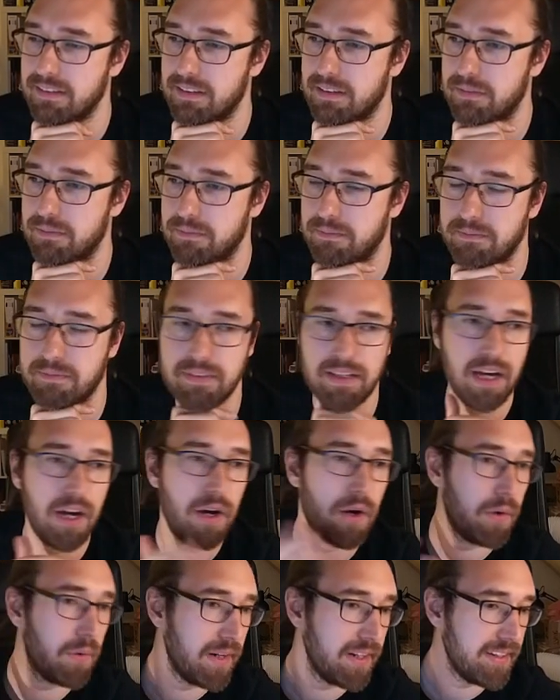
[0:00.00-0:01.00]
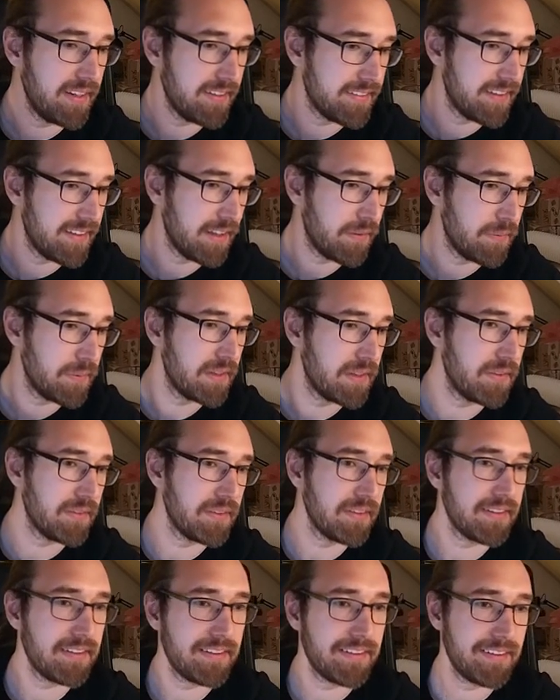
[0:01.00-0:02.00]
it's like we
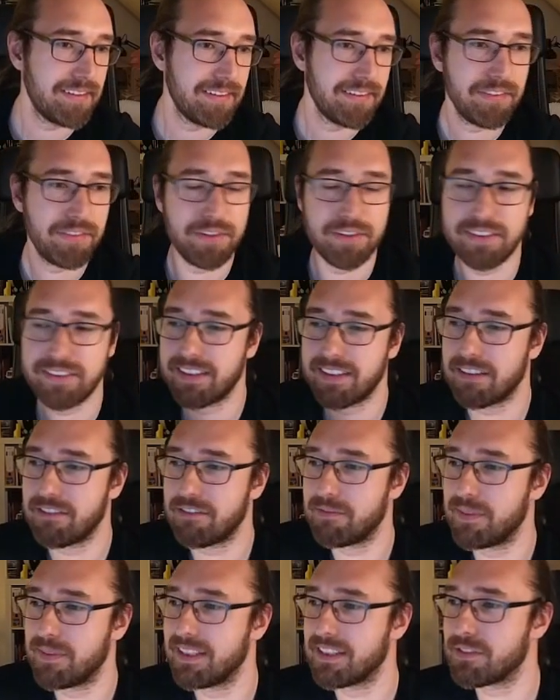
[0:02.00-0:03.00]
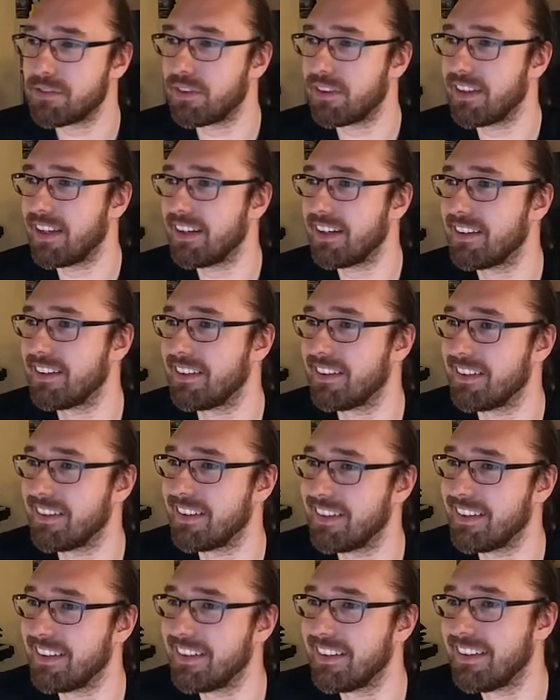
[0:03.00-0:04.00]
took 37 minutes for that.
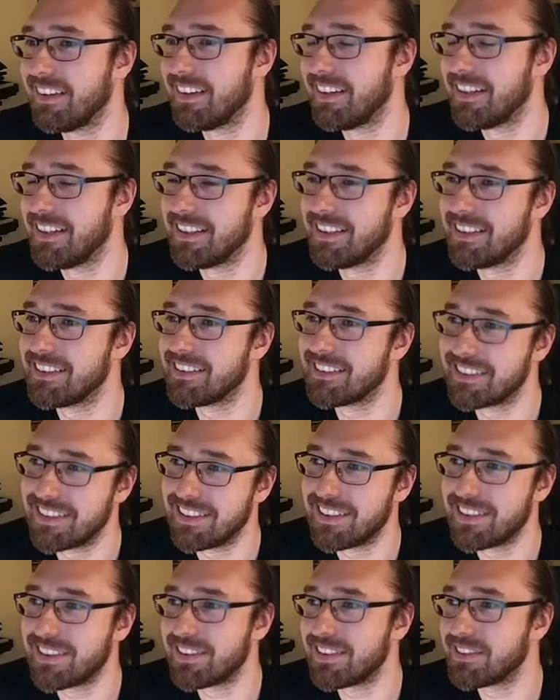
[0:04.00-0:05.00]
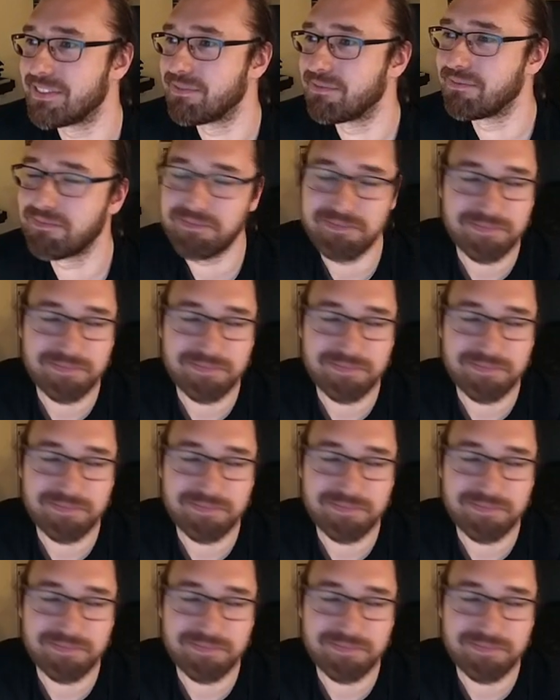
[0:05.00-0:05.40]
So